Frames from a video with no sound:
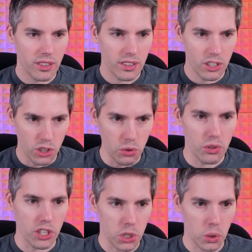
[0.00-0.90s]
you
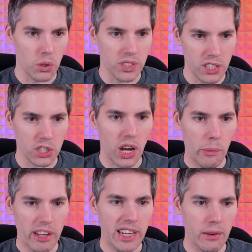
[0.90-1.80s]
control deals
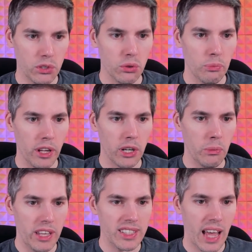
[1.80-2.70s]
combat damage to a player. You
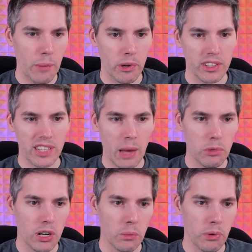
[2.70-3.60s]
may tap or untap
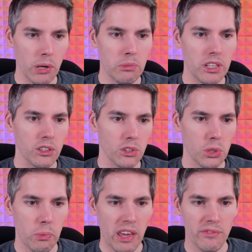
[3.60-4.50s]
target permanent. You also
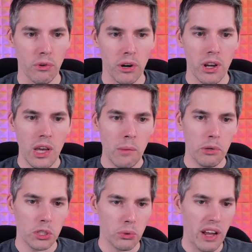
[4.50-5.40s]
pay for,
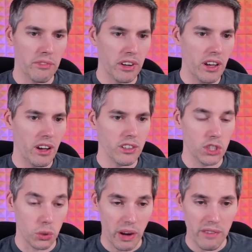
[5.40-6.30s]
put Derevi,
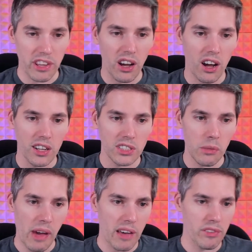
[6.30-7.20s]
Derevi onto the
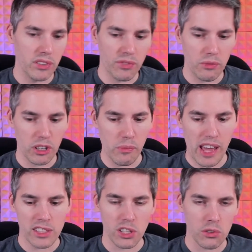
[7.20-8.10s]
battlefield from the
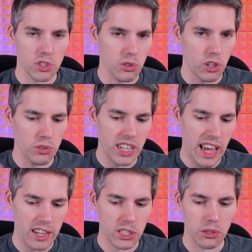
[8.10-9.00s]
command zone. So no
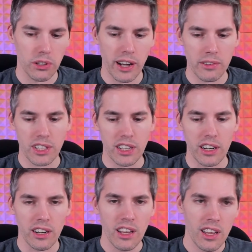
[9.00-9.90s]
taxing around
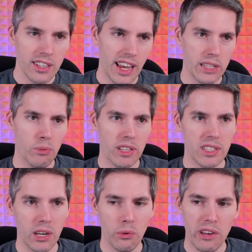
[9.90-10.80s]
here. Taxman,
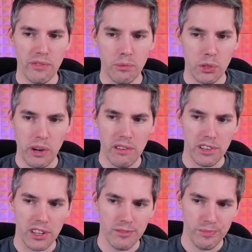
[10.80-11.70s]
stay away from
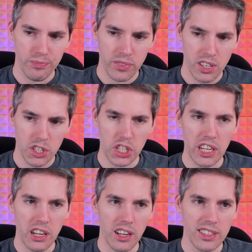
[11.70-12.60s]
Derevi.
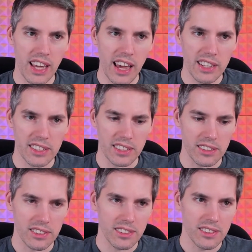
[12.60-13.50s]
Cheating on taxes.